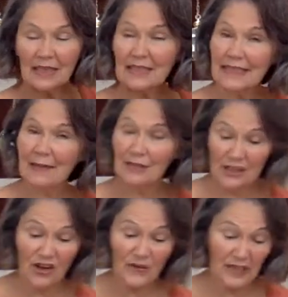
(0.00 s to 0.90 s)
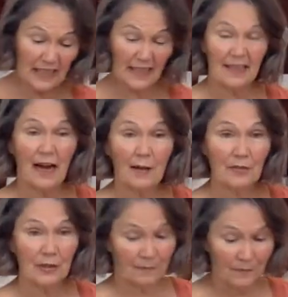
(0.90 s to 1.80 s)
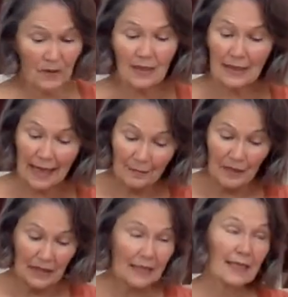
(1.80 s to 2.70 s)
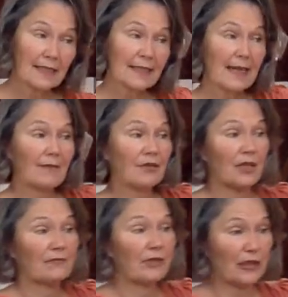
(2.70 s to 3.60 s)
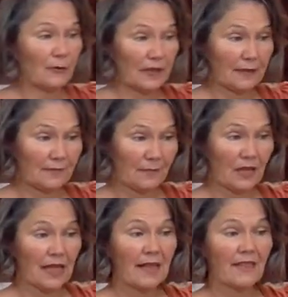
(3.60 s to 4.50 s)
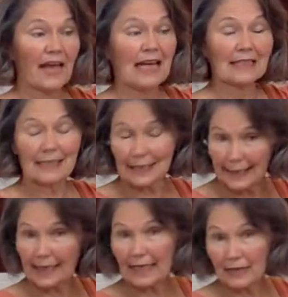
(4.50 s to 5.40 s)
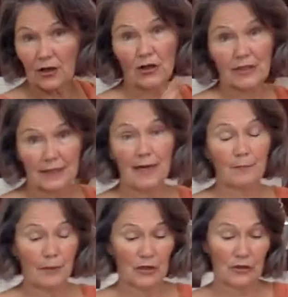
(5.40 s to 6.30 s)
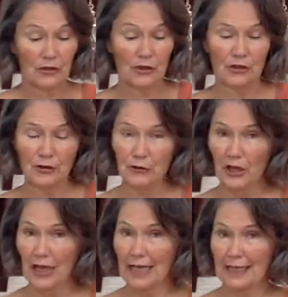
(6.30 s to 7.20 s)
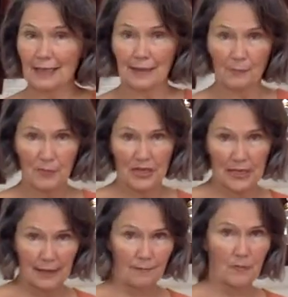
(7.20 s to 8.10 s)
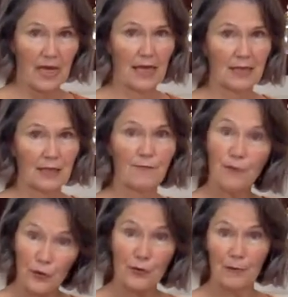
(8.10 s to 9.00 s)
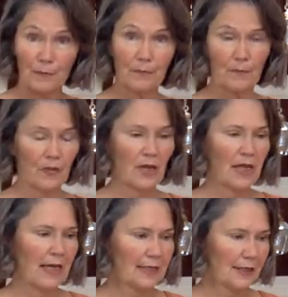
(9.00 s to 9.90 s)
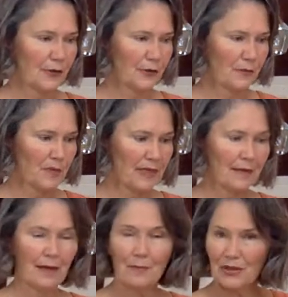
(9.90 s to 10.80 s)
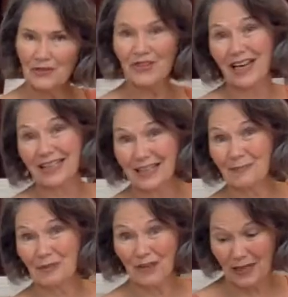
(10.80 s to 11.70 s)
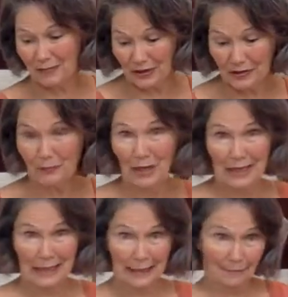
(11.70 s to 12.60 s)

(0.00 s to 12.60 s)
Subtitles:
See how it's already stopped? That means it doesn't have enough liquid. That's the key to all these nut butters, because you'd like it to be as firm as it could be, but you've got to keep the Vitamixer blending.